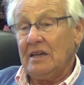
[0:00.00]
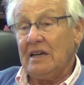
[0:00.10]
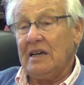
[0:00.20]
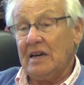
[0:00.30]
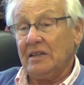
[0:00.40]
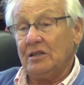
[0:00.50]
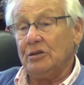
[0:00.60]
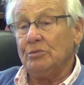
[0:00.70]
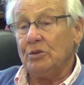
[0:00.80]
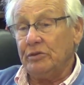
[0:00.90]
He had
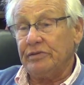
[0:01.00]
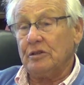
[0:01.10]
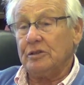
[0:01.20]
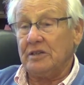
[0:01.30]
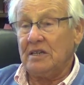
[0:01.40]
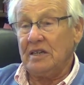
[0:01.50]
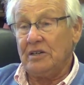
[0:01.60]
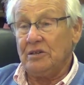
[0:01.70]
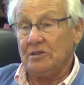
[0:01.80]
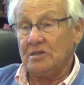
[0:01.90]
to move
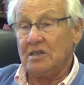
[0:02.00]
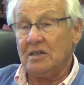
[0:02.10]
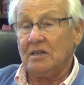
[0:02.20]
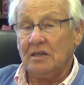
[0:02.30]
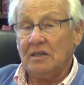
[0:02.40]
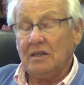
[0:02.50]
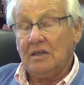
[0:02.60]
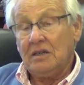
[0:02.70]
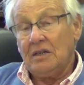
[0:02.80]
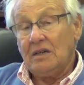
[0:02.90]
continuously.
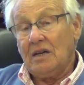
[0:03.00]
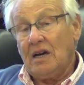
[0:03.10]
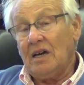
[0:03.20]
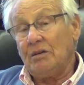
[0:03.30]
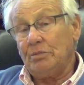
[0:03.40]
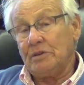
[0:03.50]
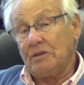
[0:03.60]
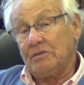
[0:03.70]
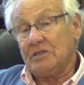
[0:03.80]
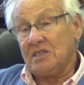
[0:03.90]

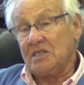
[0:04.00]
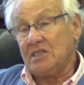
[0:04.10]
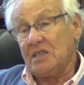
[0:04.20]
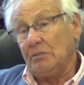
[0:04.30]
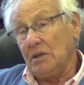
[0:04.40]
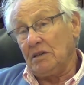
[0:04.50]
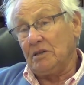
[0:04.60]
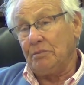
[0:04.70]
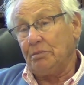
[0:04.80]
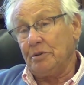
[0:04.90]
Albert was a
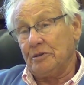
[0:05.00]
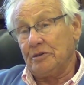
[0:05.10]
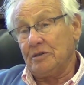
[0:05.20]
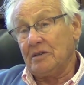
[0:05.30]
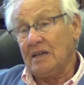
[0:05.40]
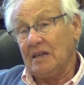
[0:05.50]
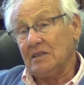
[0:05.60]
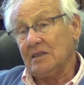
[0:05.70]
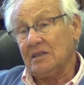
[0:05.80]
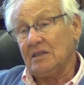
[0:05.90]
similar
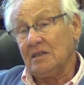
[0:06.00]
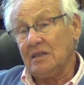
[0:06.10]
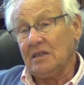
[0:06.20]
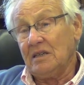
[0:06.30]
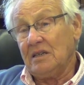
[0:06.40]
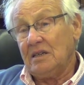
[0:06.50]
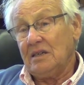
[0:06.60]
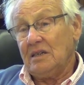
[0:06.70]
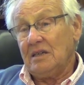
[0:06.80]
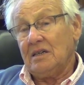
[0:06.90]
personality.
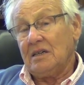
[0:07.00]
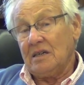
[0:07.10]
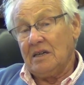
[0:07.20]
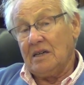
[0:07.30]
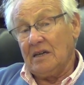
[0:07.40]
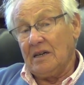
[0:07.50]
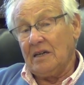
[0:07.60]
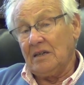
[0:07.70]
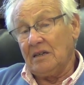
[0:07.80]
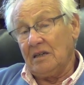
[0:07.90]

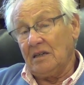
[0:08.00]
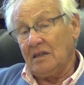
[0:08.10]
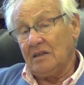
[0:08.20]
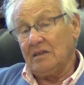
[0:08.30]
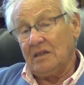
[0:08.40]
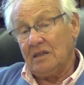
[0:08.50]
And uh,